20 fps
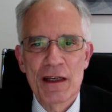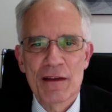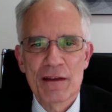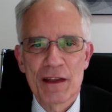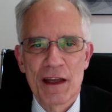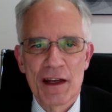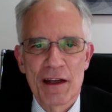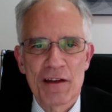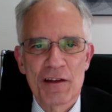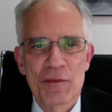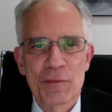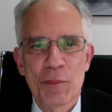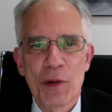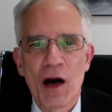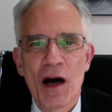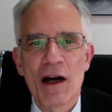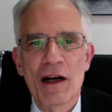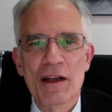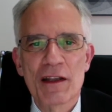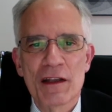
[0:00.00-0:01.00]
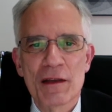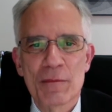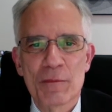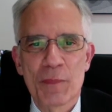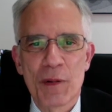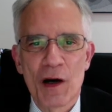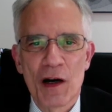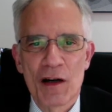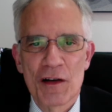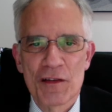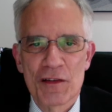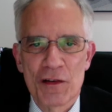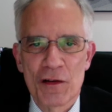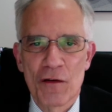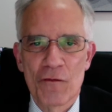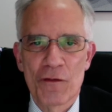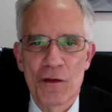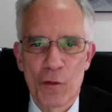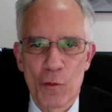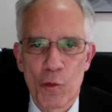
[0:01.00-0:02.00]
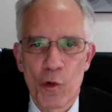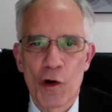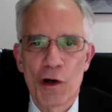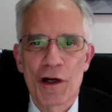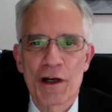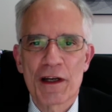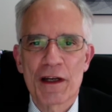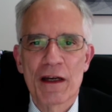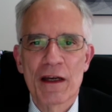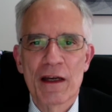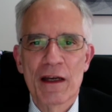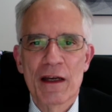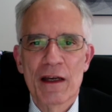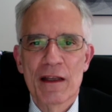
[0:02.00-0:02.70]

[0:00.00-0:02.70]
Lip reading: that is part and parcel of the work